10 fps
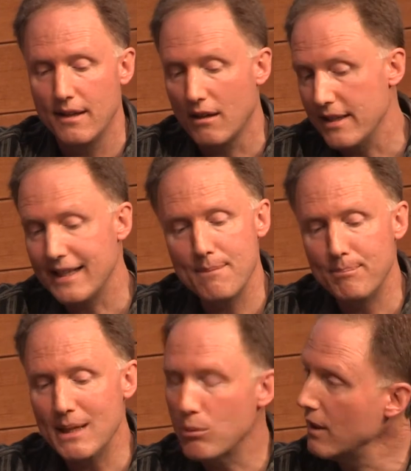The
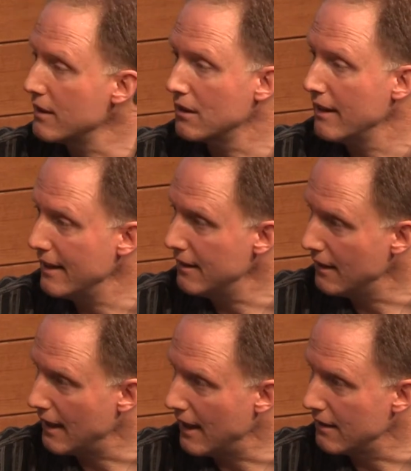RDK-B will integrate
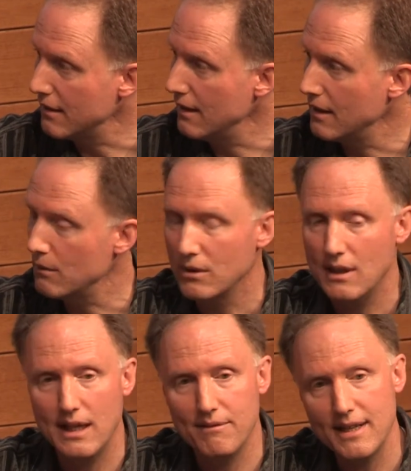into that, and it will
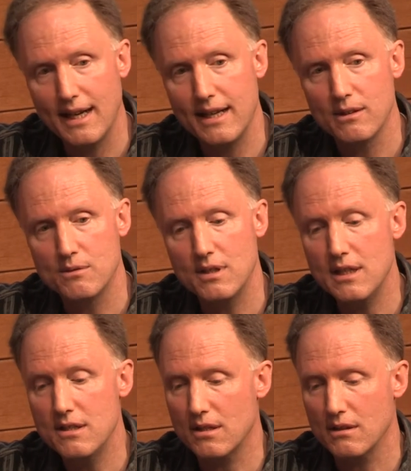have the
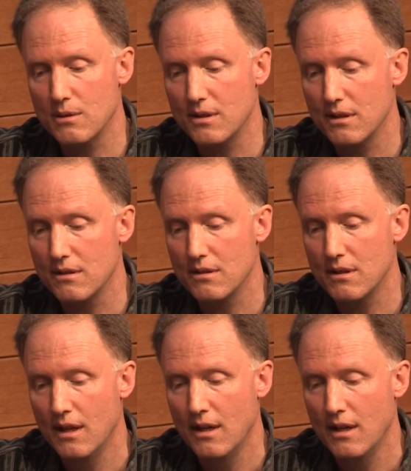IoT solution